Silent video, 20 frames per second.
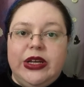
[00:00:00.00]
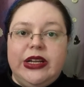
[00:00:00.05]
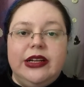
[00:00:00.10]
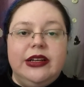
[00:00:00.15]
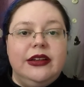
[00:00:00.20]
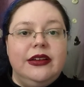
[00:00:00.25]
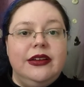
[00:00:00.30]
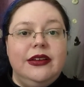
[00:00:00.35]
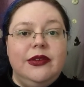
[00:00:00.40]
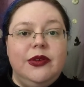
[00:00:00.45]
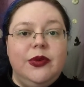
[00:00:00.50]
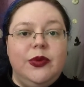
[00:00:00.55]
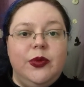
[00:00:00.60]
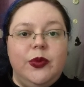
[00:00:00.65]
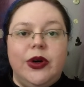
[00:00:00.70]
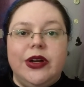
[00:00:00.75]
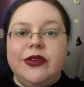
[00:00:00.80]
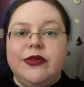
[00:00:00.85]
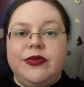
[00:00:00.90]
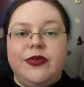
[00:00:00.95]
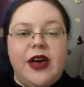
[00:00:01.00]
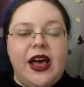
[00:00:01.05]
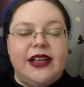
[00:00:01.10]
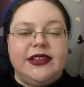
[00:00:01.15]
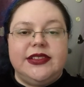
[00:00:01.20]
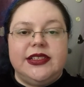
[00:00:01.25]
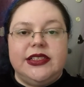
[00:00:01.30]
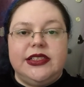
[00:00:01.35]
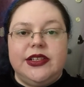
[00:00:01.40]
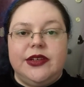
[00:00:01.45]
When one
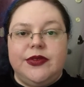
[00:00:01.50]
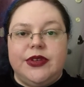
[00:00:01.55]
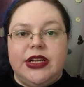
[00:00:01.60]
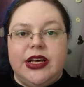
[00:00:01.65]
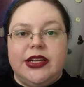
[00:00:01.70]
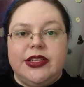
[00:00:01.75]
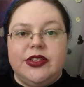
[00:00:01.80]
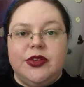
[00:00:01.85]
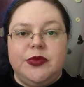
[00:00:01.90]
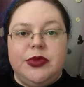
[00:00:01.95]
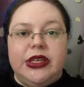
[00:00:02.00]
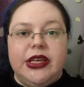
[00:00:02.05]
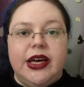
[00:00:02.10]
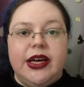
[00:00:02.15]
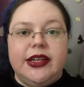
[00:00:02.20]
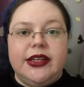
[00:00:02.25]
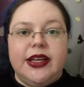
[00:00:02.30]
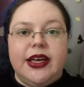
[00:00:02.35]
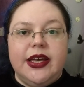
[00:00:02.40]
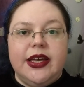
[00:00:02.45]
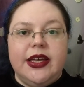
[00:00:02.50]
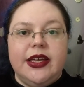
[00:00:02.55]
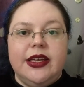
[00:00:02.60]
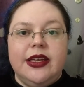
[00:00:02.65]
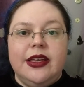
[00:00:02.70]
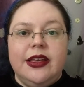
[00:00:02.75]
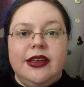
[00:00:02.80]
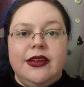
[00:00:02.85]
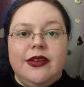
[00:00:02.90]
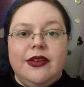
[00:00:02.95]
facet of Anandar
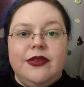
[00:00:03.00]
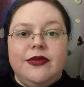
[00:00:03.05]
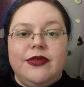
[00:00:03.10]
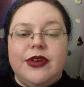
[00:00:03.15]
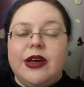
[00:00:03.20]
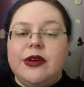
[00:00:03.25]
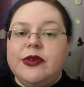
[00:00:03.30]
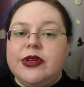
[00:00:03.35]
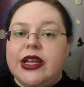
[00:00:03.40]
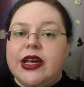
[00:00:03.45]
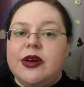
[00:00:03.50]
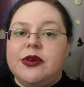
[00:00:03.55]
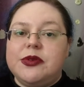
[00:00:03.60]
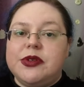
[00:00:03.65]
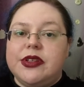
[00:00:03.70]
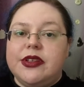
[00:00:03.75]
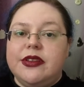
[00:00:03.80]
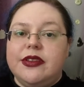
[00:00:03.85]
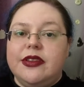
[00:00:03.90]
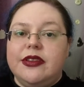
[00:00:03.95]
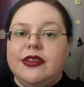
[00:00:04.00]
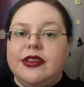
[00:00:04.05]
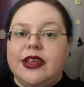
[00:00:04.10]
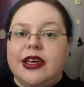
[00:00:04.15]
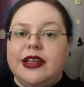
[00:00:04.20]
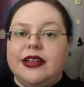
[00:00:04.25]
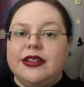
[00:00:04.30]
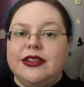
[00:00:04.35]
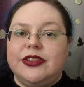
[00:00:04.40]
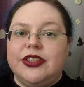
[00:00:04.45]
Mianai found out
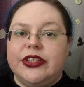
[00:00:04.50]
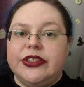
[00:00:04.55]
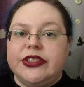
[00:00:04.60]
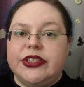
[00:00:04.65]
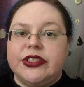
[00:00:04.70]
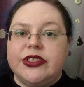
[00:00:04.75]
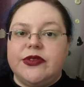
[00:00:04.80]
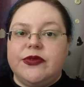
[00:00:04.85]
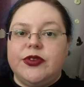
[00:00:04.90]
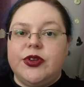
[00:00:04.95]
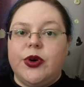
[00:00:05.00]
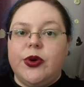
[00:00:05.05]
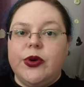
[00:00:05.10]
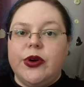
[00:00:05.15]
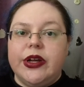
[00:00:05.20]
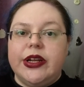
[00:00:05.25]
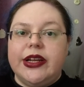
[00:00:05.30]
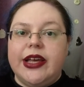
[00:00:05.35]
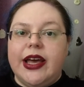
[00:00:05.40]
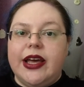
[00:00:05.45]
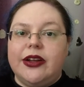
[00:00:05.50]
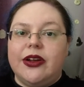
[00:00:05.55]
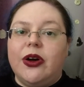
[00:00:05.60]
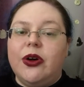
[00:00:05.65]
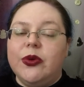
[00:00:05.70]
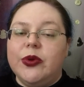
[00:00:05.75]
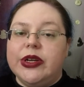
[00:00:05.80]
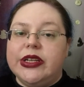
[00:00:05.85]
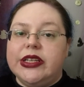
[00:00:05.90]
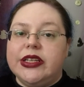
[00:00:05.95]
that Justice of Torren
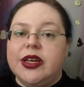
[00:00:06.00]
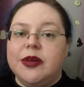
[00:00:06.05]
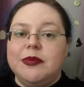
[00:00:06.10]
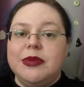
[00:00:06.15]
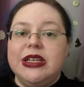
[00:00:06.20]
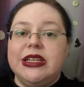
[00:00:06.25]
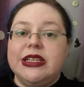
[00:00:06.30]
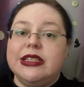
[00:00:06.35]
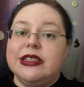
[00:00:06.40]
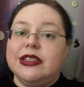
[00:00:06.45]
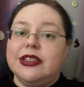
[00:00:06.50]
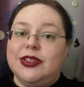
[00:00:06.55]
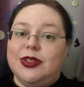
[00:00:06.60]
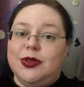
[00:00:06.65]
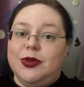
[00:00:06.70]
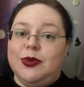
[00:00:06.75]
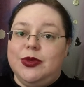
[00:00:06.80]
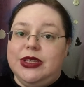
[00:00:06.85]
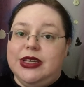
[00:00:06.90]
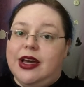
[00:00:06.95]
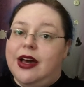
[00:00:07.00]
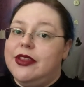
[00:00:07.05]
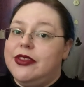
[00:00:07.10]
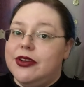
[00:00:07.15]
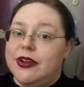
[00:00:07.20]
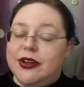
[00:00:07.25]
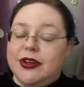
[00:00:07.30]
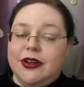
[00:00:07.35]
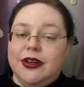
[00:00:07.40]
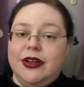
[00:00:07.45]
had already committed to the
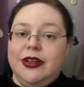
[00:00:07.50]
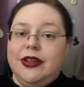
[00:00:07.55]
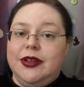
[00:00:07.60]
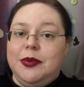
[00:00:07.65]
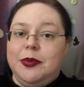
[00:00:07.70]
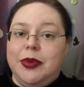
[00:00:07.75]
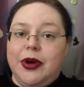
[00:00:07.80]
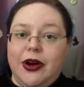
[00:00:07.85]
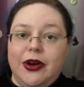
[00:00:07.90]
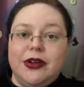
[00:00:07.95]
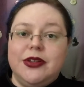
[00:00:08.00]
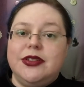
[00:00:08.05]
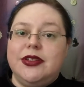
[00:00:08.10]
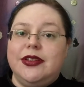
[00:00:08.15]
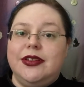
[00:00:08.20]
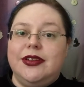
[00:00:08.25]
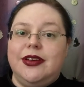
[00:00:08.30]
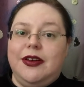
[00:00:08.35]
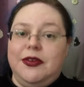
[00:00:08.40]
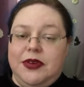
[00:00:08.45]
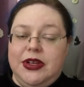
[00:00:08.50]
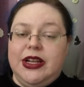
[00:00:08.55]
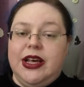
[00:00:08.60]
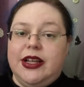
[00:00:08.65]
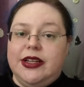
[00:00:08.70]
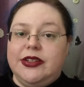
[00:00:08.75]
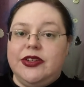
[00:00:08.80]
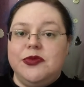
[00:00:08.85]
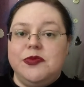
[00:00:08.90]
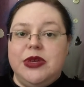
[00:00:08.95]
other part of
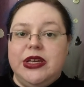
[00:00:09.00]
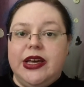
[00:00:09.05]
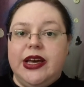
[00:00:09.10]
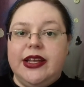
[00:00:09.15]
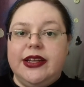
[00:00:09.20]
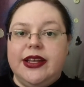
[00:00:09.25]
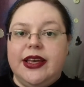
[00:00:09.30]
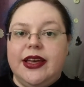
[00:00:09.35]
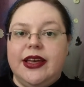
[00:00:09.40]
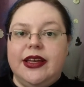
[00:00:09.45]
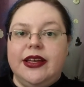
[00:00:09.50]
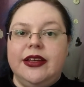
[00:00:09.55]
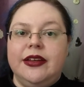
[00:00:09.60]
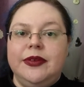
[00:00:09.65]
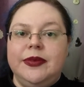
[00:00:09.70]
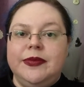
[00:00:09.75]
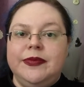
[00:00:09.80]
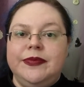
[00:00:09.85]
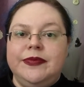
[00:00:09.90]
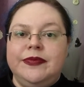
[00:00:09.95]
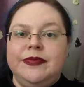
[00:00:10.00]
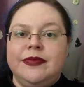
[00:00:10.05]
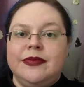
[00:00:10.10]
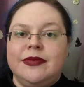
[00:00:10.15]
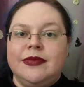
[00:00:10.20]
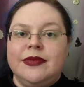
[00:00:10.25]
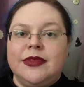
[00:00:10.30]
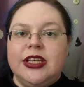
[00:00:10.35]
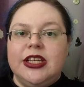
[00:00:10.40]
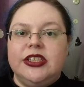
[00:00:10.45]
Anandar Mianai,
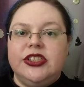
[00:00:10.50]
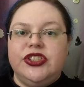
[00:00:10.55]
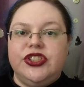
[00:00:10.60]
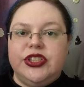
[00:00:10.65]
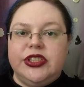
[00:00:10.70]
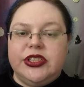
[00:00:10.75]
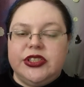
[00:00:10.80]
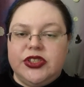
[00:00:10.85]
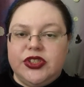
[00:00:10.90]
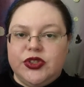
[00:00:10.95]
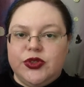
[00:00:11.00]
she